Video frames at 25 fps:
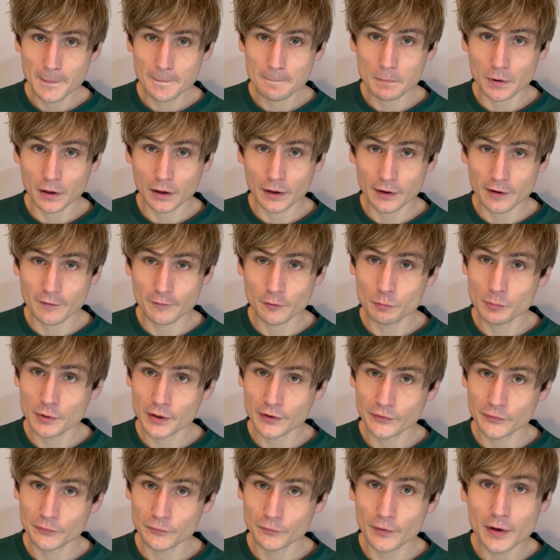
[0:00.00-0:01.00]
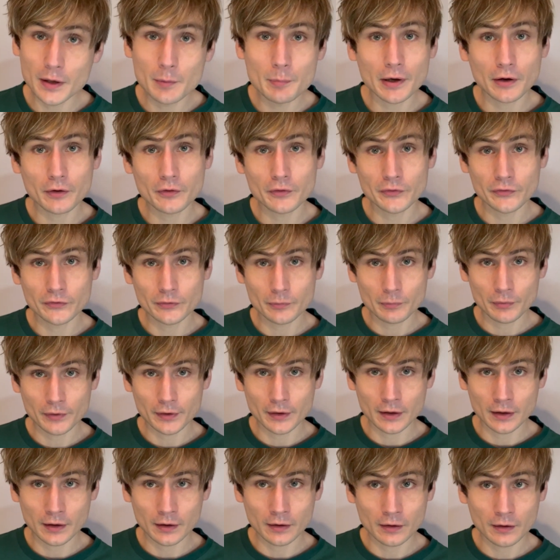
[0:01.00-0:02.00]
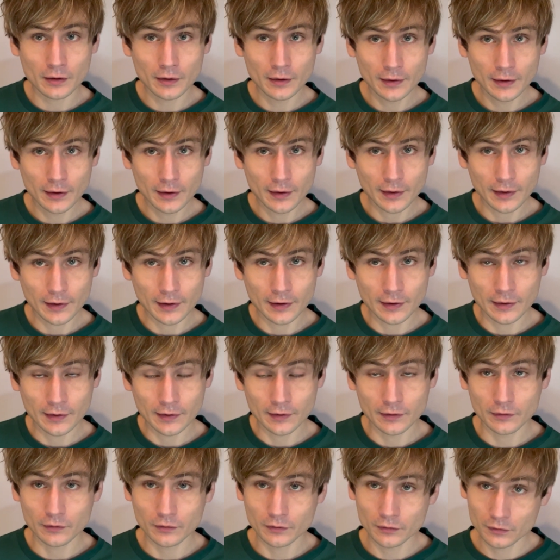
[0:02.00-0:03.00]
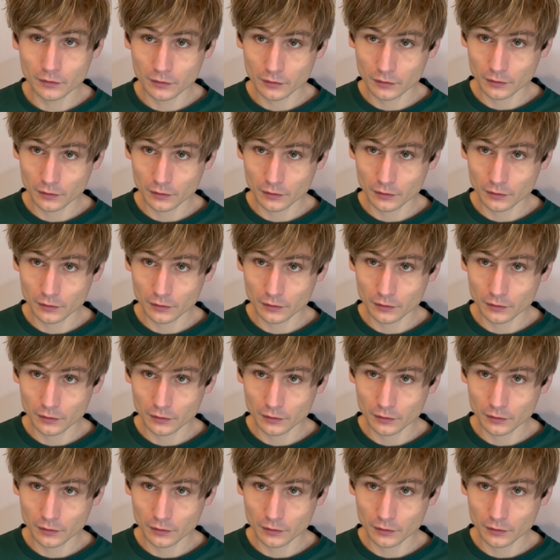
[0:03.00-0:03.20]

by giving me some feedback on something. And